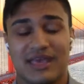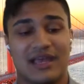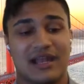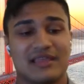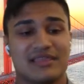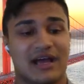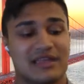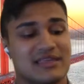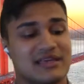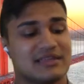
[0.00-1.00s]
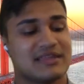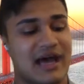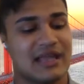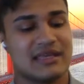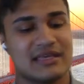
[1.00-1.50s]
And I think
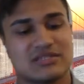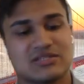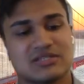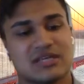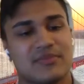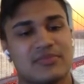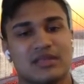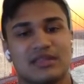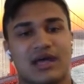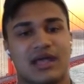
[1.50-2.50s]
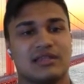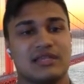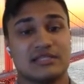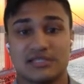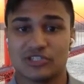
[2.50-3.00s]
that is something that
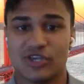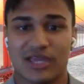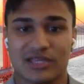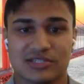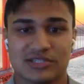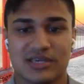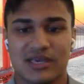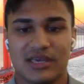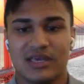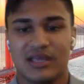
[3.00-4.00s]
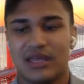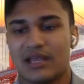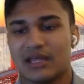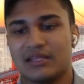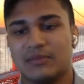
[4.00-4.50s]
needs to change.
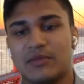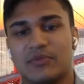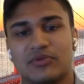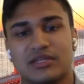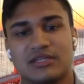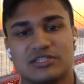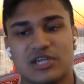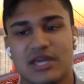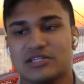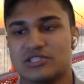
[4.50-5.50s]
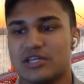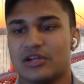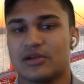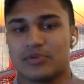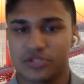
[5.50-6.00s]
And I think people need to change
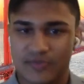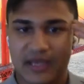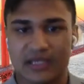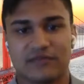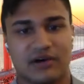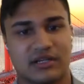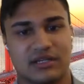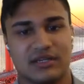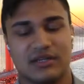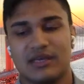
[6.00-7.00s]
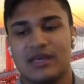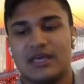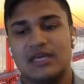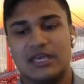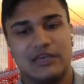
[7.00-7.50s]
their perspective on it.
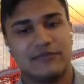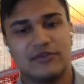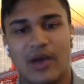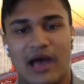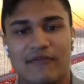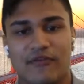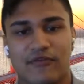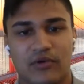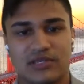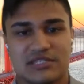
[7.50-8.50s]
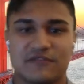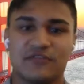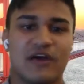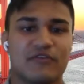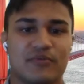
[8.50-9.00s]
If you have a voice, if
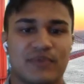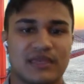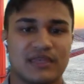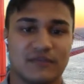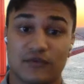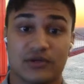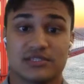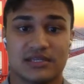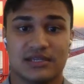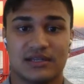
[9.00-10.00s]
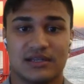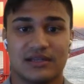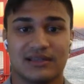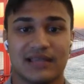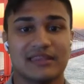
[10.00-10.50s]
you have an opinion, voice it.
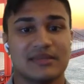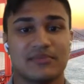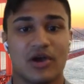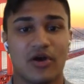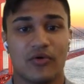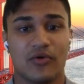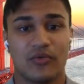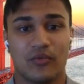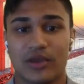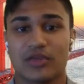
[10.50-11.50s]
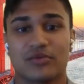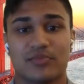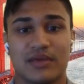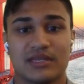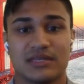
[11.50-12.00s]
Let them know what your
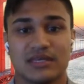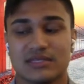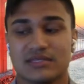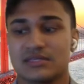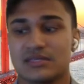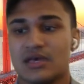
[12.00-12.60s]
opinion is,